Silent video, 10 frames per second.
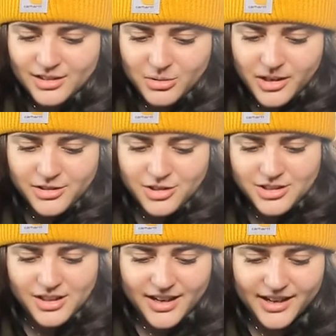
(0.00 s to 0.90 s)
Noelle
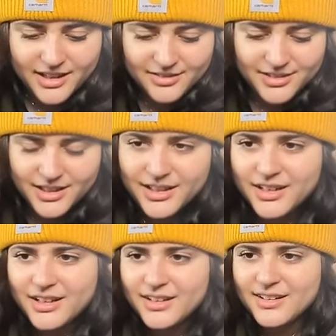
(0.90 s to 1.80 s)
just left.
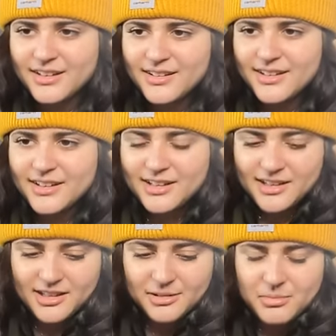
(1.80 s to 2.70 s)

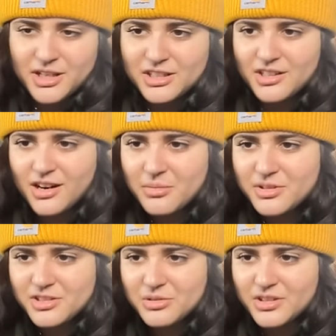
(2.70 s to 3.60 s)
And my
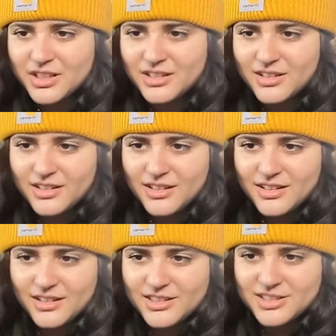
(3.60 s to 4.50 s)
Garmin unit
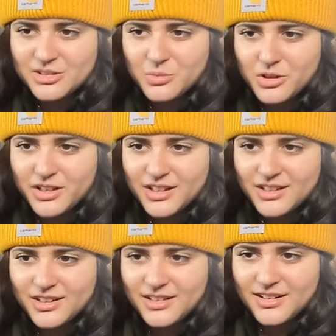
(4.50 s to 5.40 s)
isn't working.